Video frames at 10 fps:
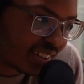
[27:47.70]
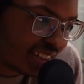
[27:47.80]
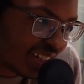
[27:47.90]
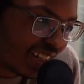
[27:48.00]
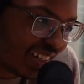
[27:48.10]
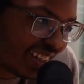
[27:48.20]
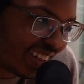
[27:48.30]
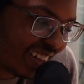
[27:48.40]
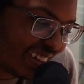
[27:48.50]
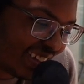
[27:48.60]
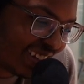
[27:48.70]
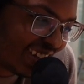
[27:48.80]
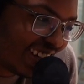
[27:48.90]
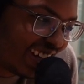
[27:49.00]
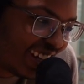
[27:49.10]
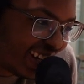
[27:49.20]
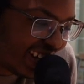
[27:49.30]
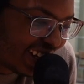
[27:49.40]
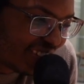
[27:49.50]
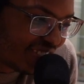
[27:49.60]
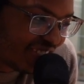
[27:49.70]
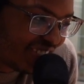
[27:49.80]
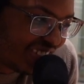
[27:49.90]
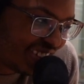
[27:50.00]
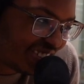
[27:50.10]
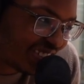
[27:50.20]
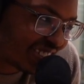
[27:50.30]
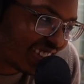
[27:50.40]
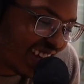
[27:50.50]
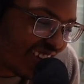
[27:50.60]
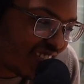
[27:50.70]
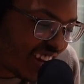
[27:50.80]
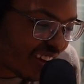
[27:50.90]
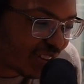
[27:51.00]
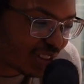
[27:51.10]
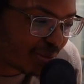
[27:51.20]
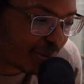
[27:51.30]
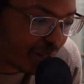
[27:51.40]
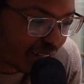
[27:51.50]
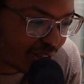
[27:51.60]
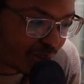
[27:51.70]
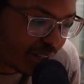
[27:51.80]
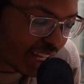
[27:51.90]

Links below. Yeah, I wrote something about it too,